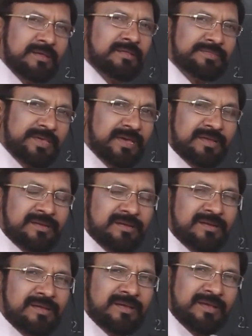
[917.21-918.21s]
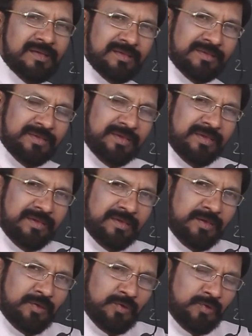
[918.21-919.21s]
Then
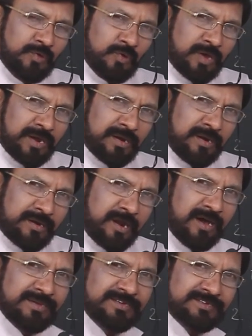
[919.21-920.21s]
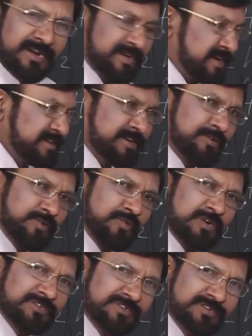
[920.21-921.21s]
you can draw his attention
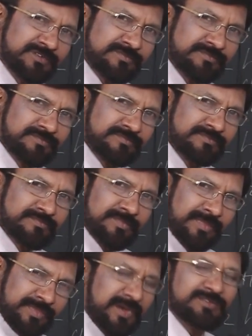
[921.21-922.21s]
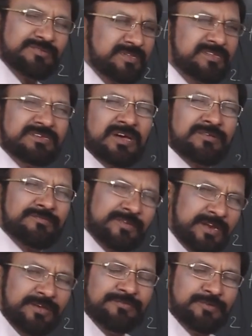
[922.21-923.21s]
towards this. That's why these are
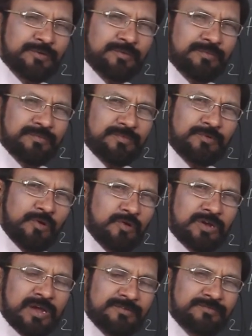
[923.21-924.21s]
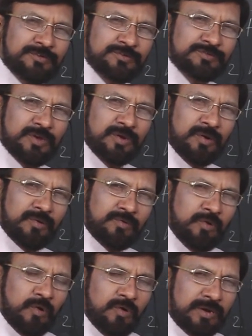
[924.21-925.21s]
very few. Don't confuse.
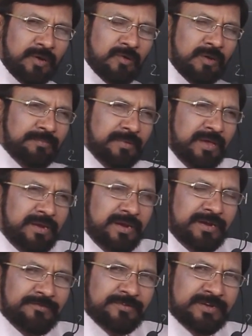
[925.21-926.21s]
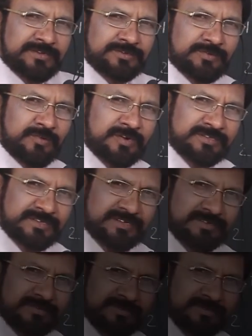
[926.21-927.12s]
Don't develop any diffidence towards this.